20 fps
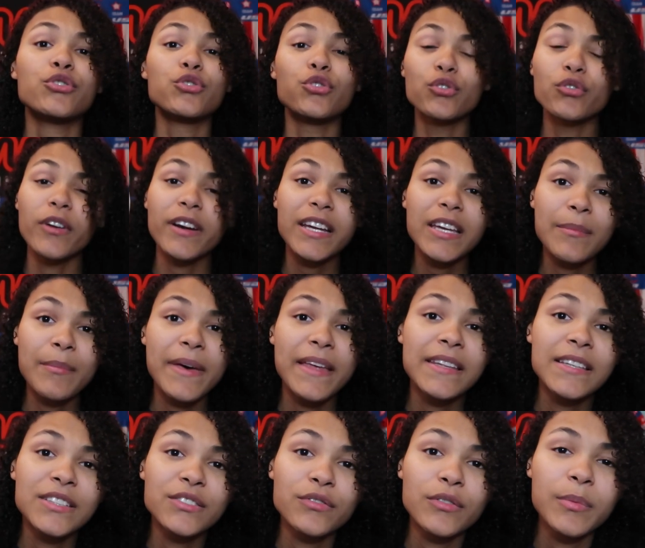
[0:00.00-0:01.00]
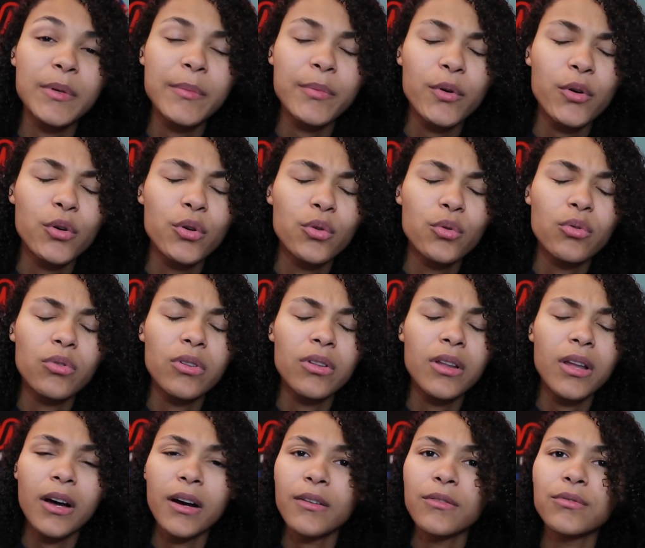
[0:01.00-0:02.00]
do recommend this for people who
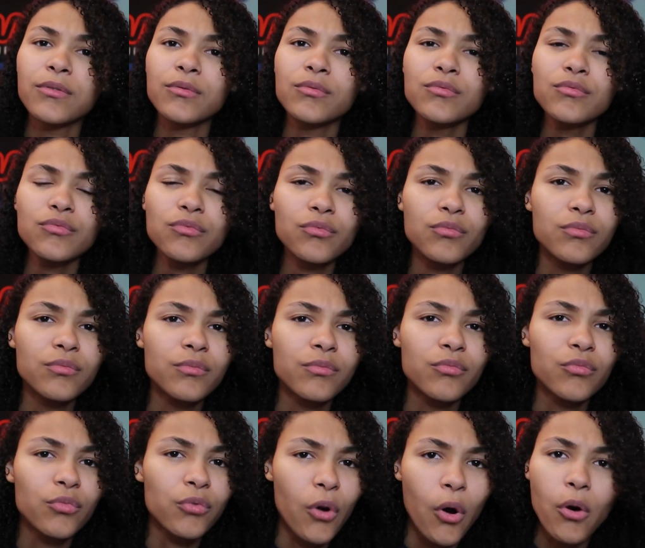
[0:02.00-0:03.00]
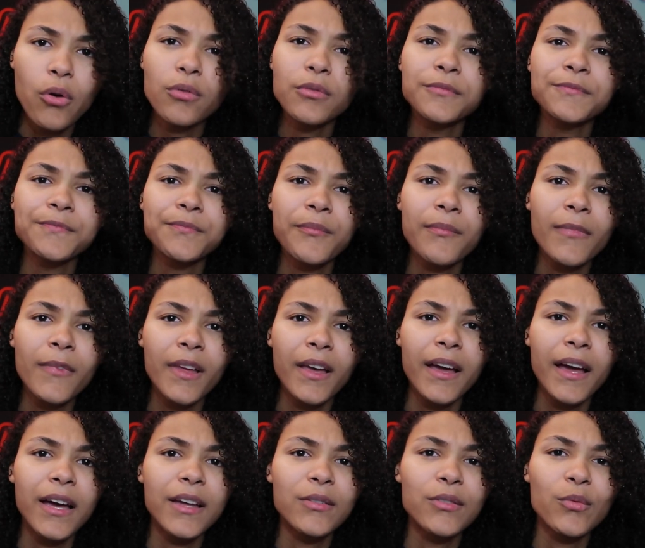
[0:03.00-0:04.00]
love roll
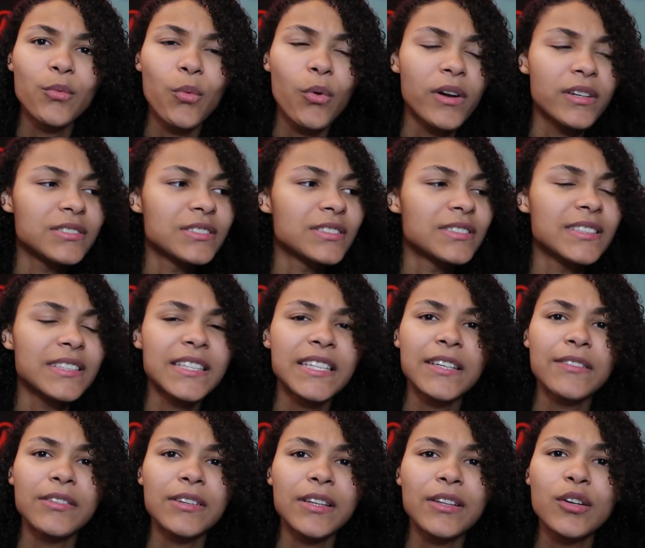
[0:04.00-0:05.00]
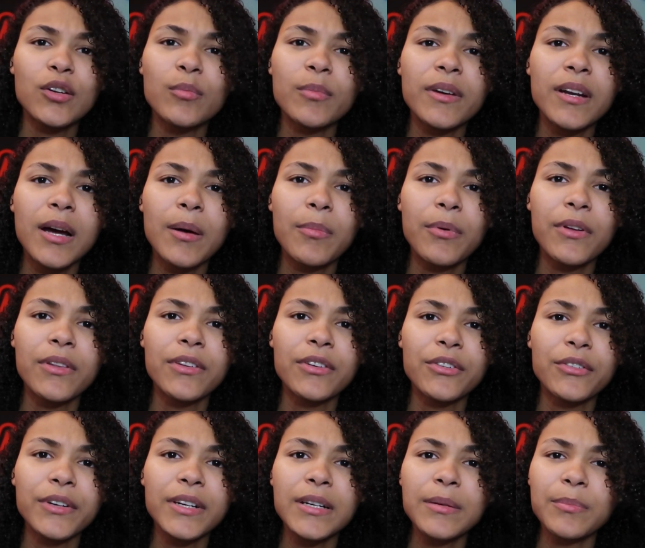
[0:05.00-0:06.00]
and want just to give a little bit up on the
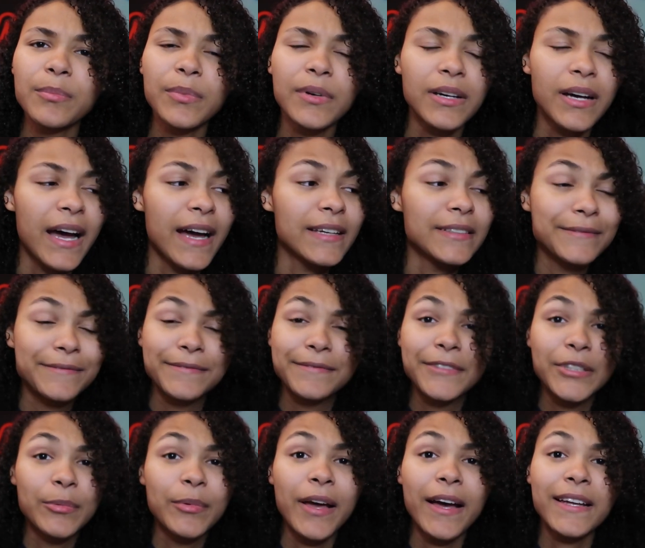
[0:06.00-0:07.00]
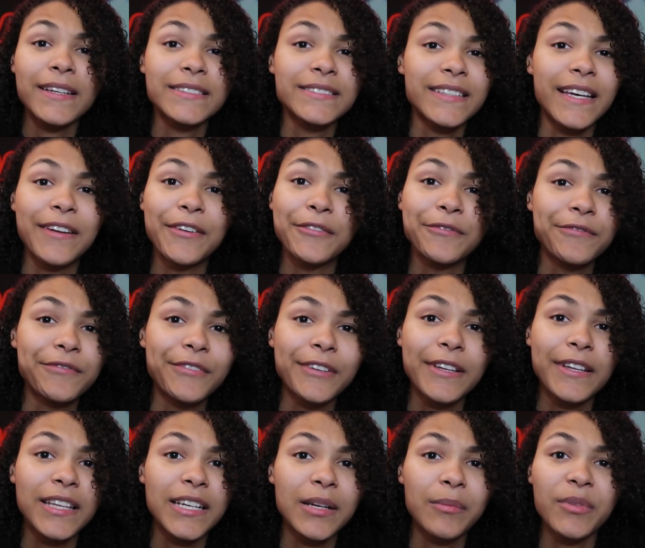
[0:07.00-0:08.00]
grip but I to be honest I don't
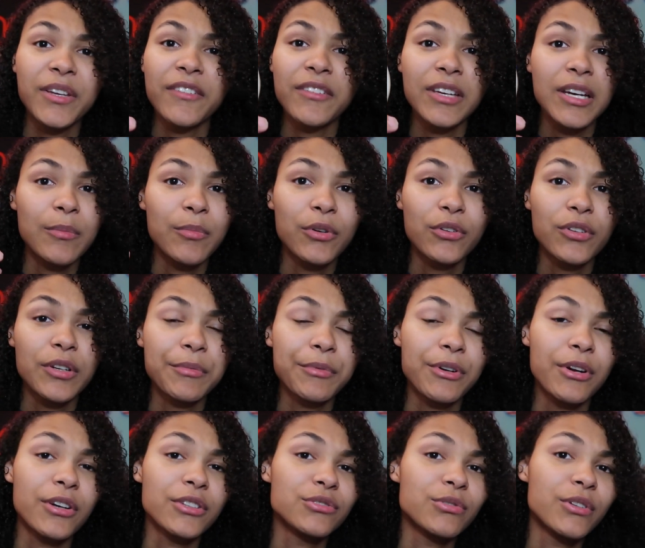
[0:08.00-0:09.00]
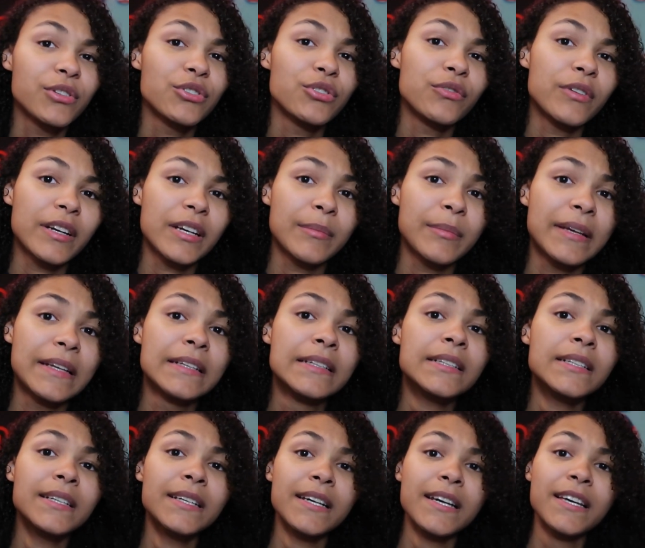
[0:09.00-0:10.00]
feel like I'm giving up on grip at all so I do recommend
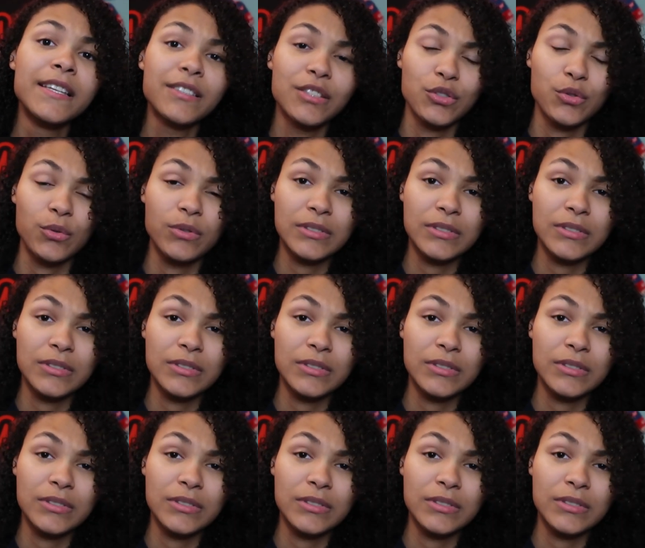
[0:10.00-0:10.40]
this